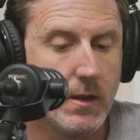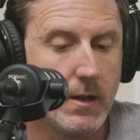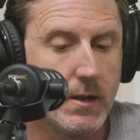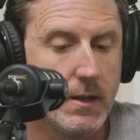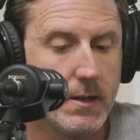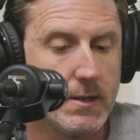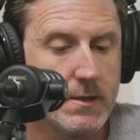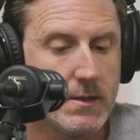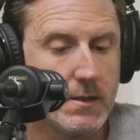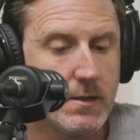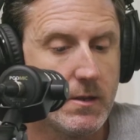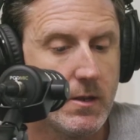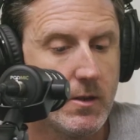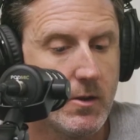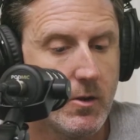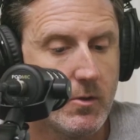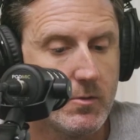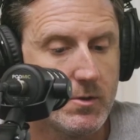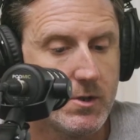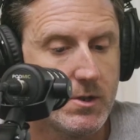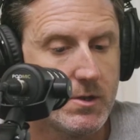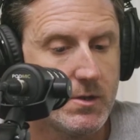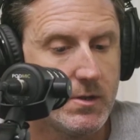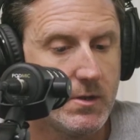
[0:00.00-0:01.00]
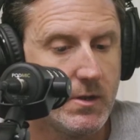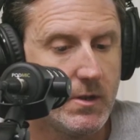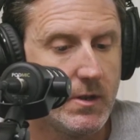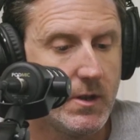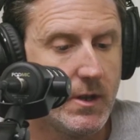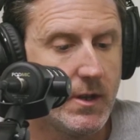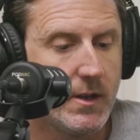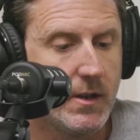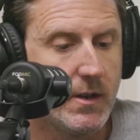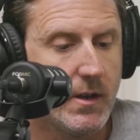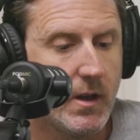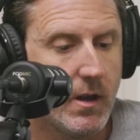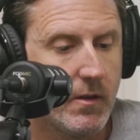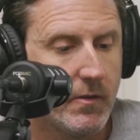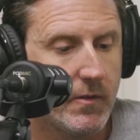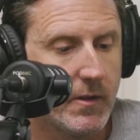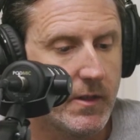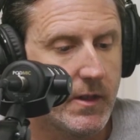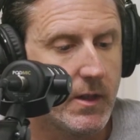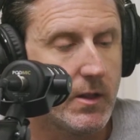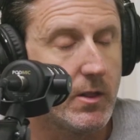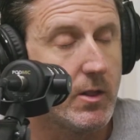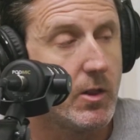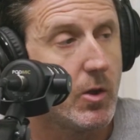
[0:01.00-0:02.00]
that isn't coached enough
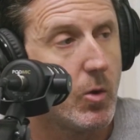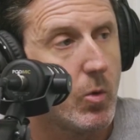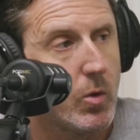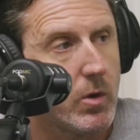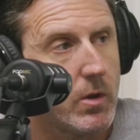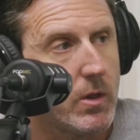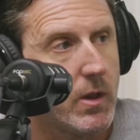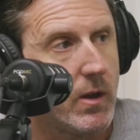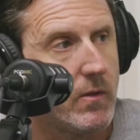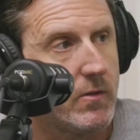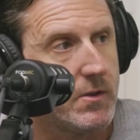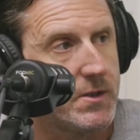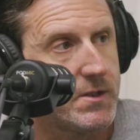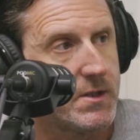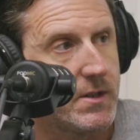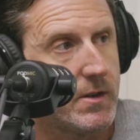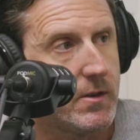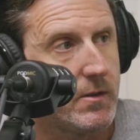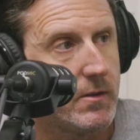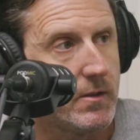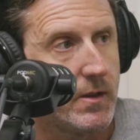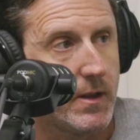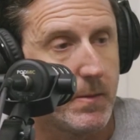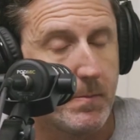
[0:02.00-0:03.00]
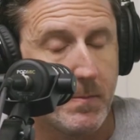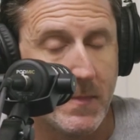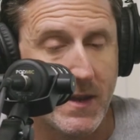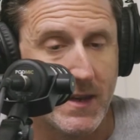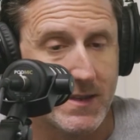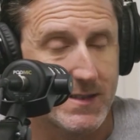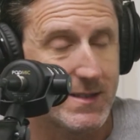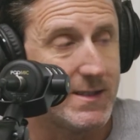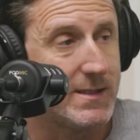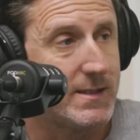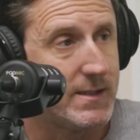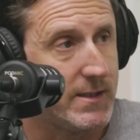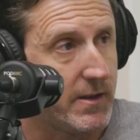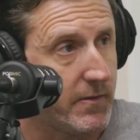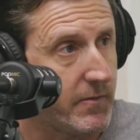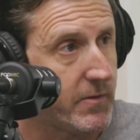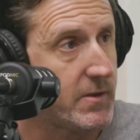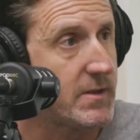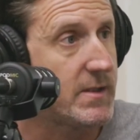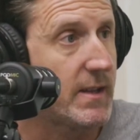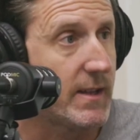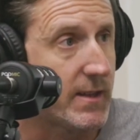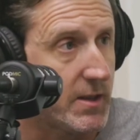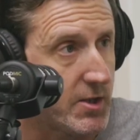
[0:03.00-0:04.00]
at the lower levels here that makes the
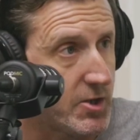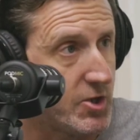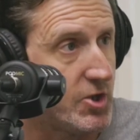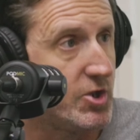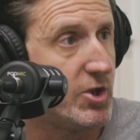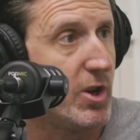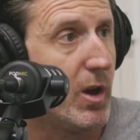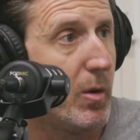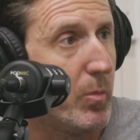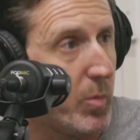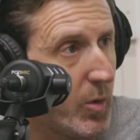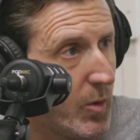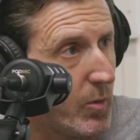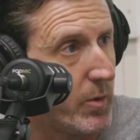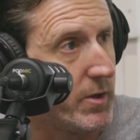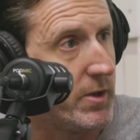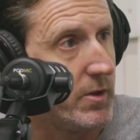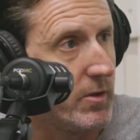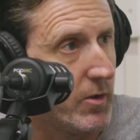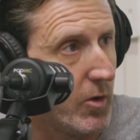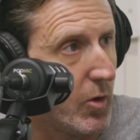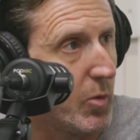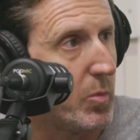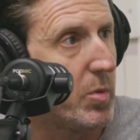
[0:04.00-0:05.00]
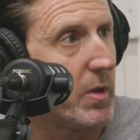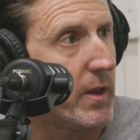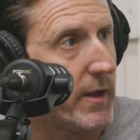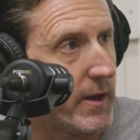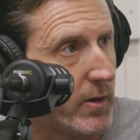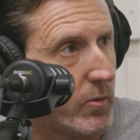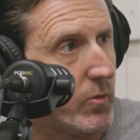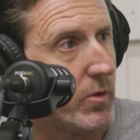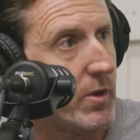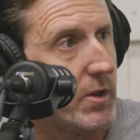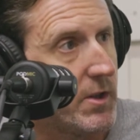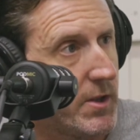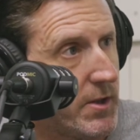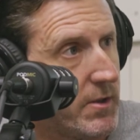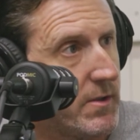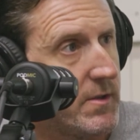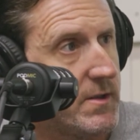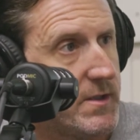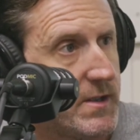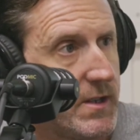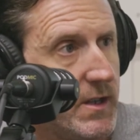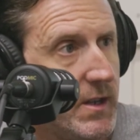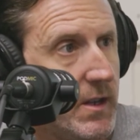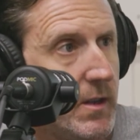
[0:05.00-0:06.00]
difference, like the jump when you go play a really
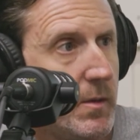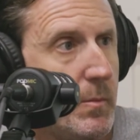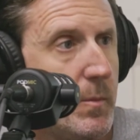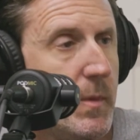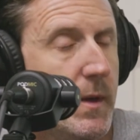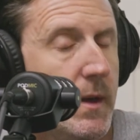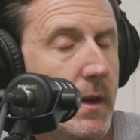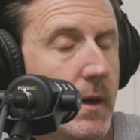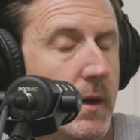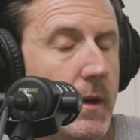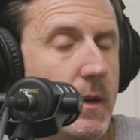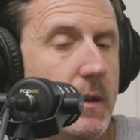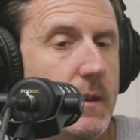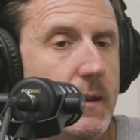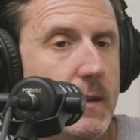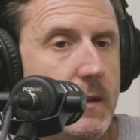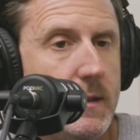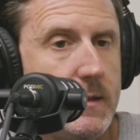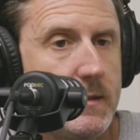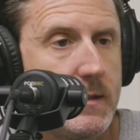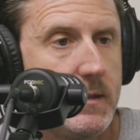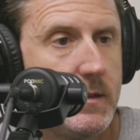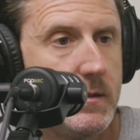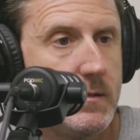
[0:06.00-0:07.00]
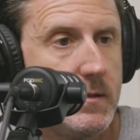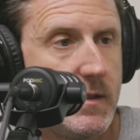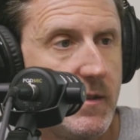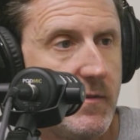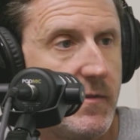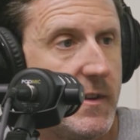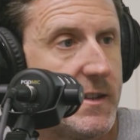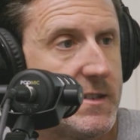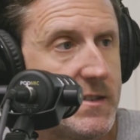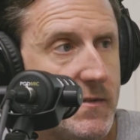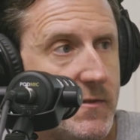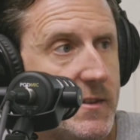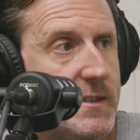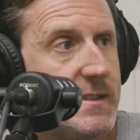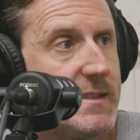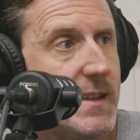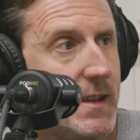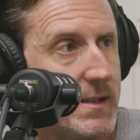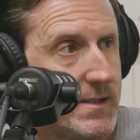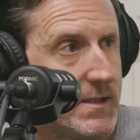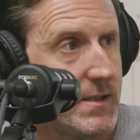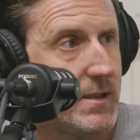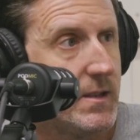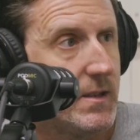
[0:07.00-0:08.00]
good team, is the defensive
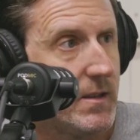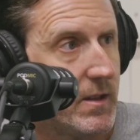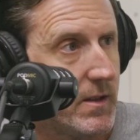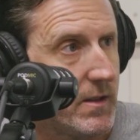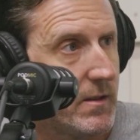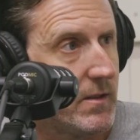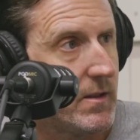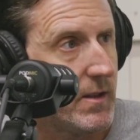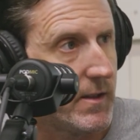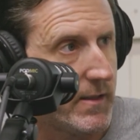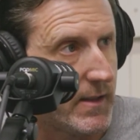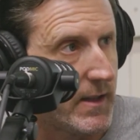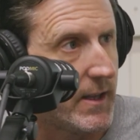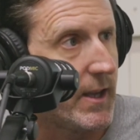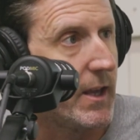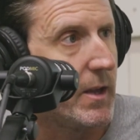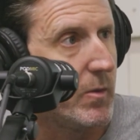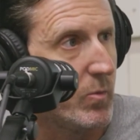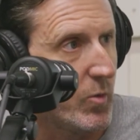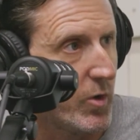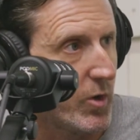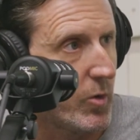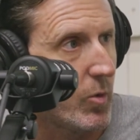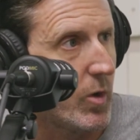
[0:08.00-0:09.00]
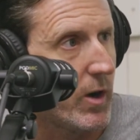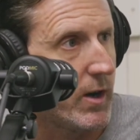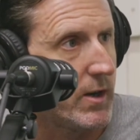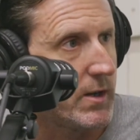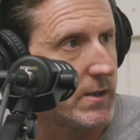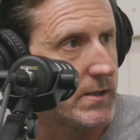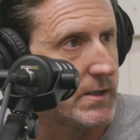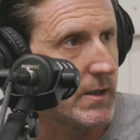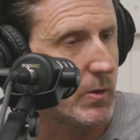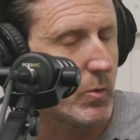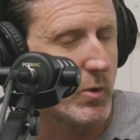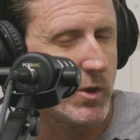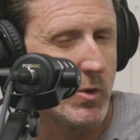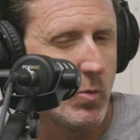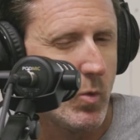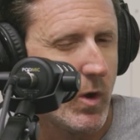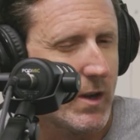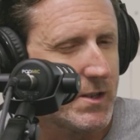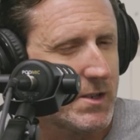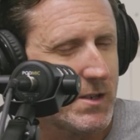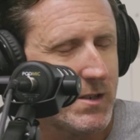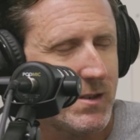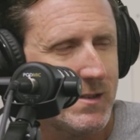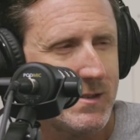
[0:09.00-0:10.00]
intensity that the game requires. Like when you
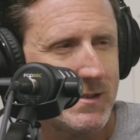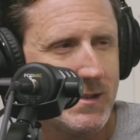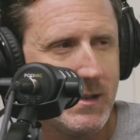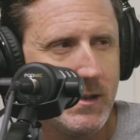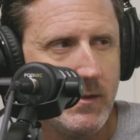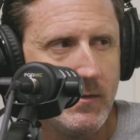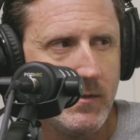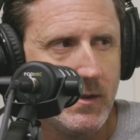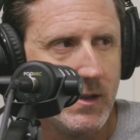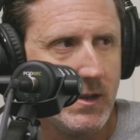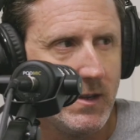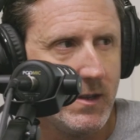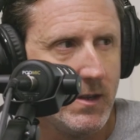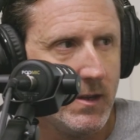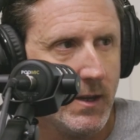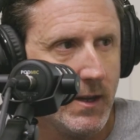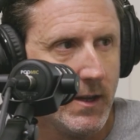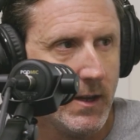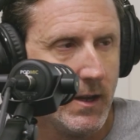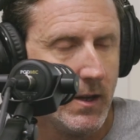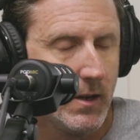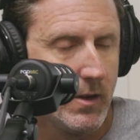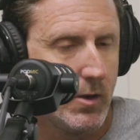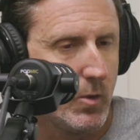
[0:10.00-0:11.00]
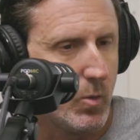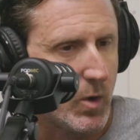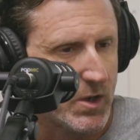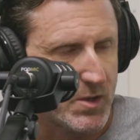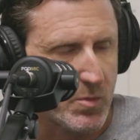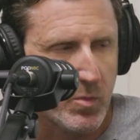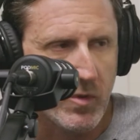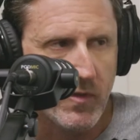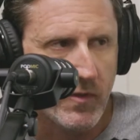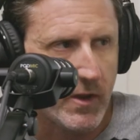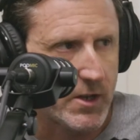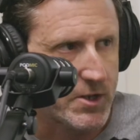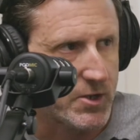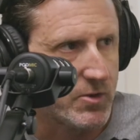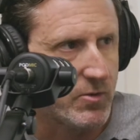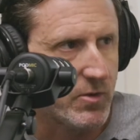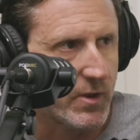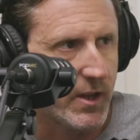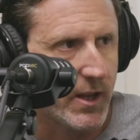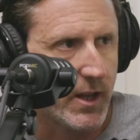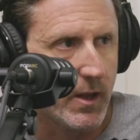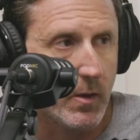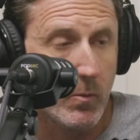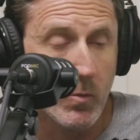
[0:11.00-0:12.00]
watch it on TV, you watch a professional
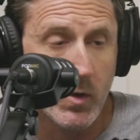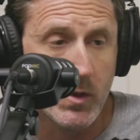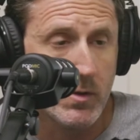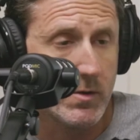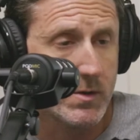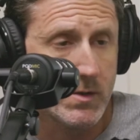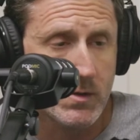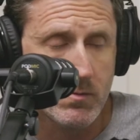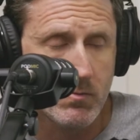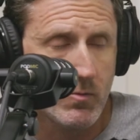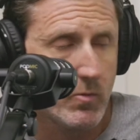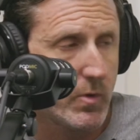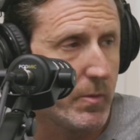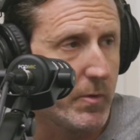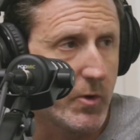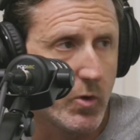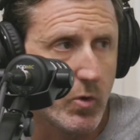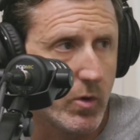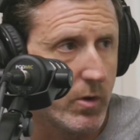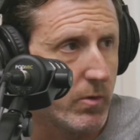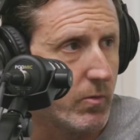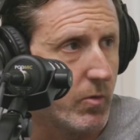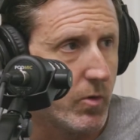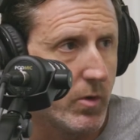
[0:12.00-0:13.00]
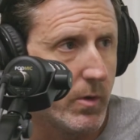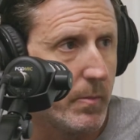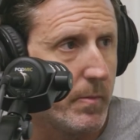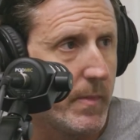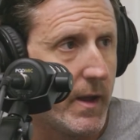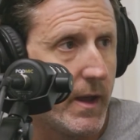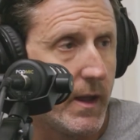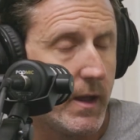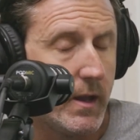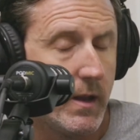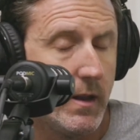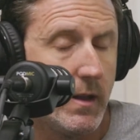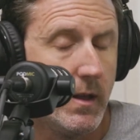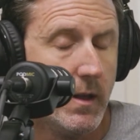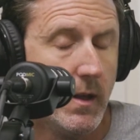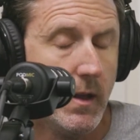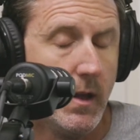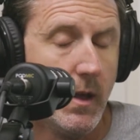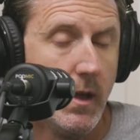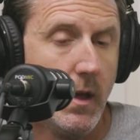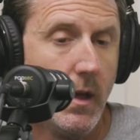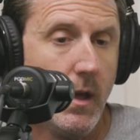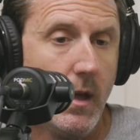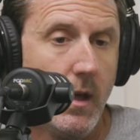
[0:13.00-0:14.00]
game, whether it's women or men,
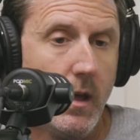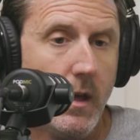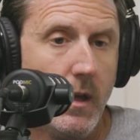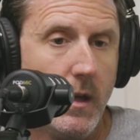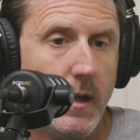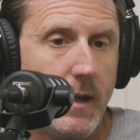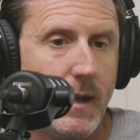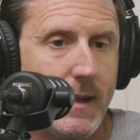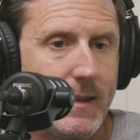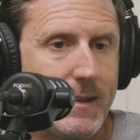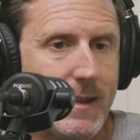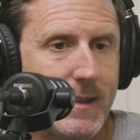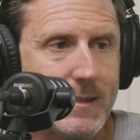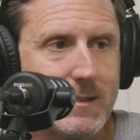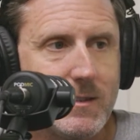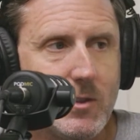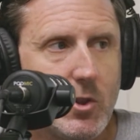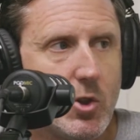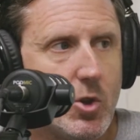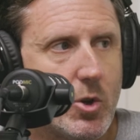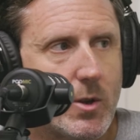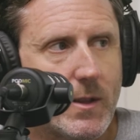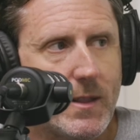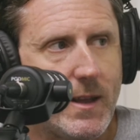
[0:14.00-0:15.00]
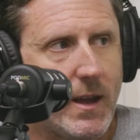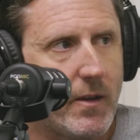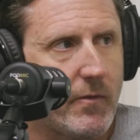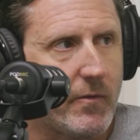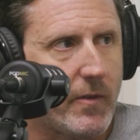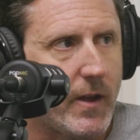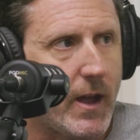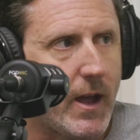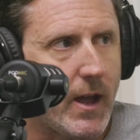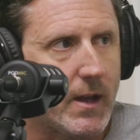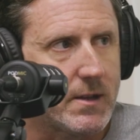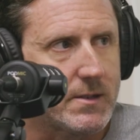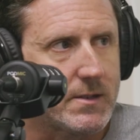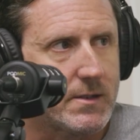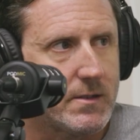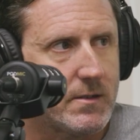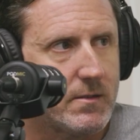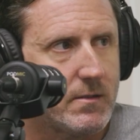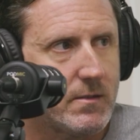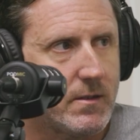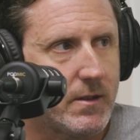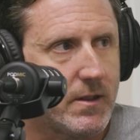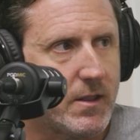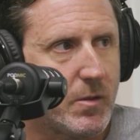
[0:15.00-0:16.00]
it doesn't look that fast.
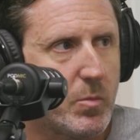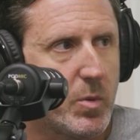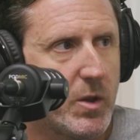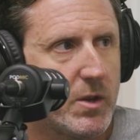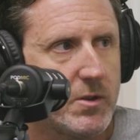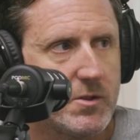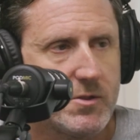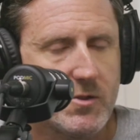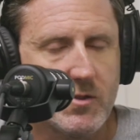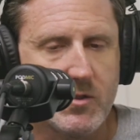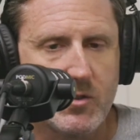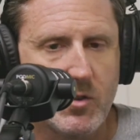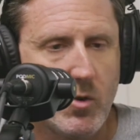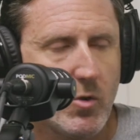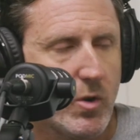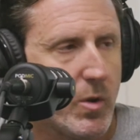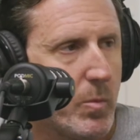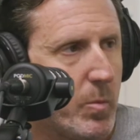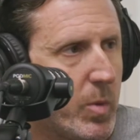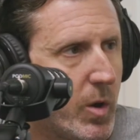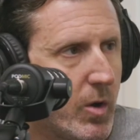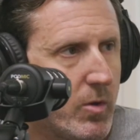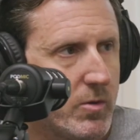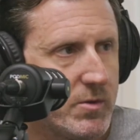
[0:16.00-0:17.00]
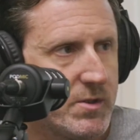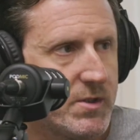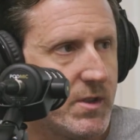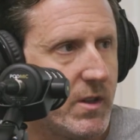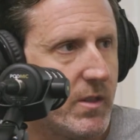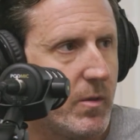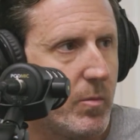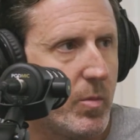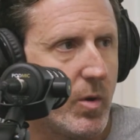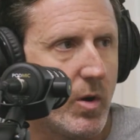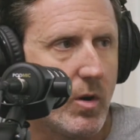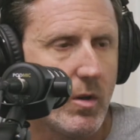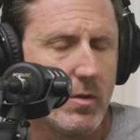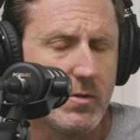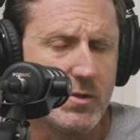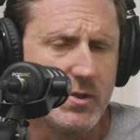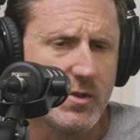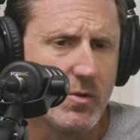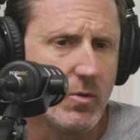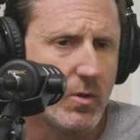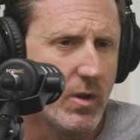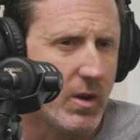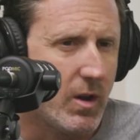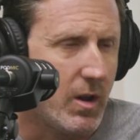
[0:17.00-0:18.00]
Like the players are so composed on the ball, they're
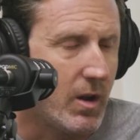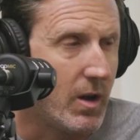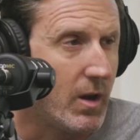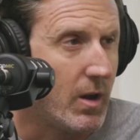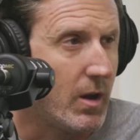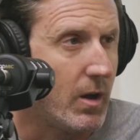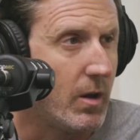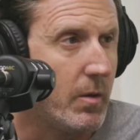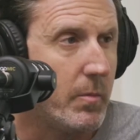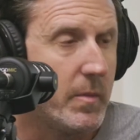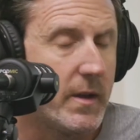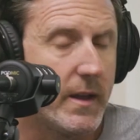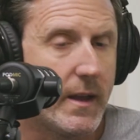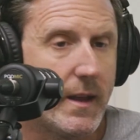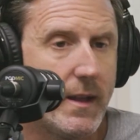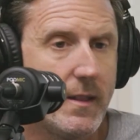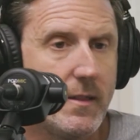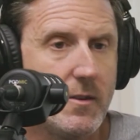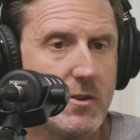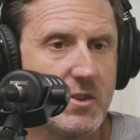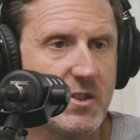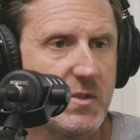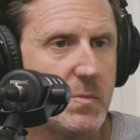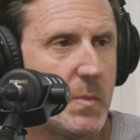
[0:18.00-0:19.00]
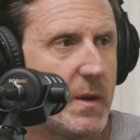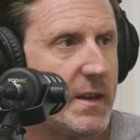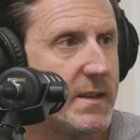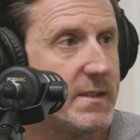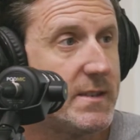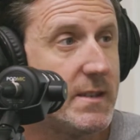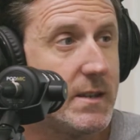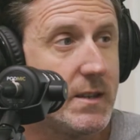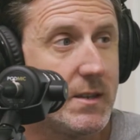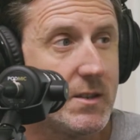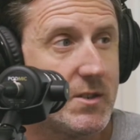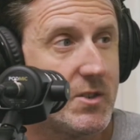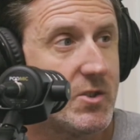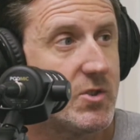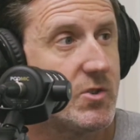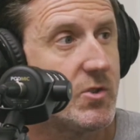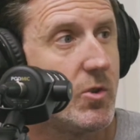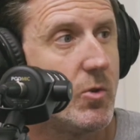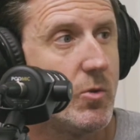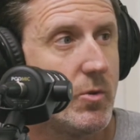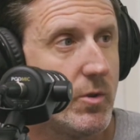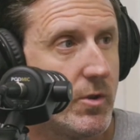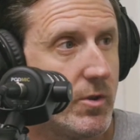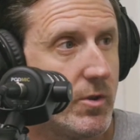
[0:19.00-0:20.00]
so calm, and their spacing is so